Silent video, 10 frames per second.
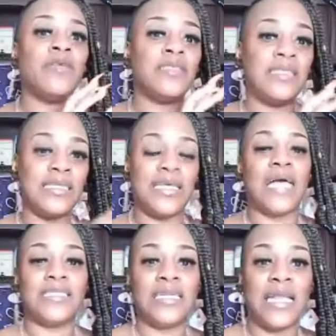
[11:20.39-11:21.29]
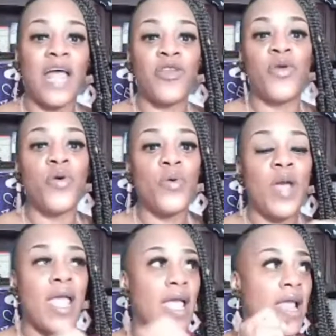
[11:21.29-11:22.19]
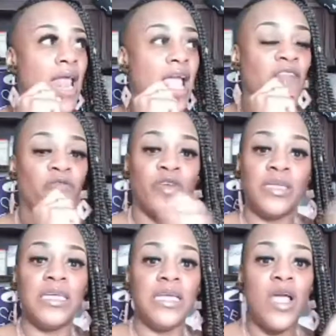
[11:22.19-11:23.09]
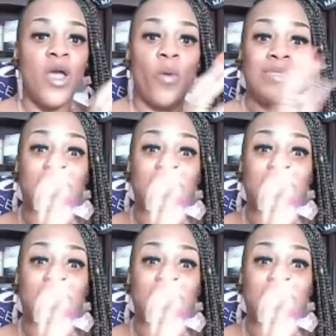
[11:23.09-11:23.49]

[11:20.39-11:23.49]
the Tasha that I knew and really was like,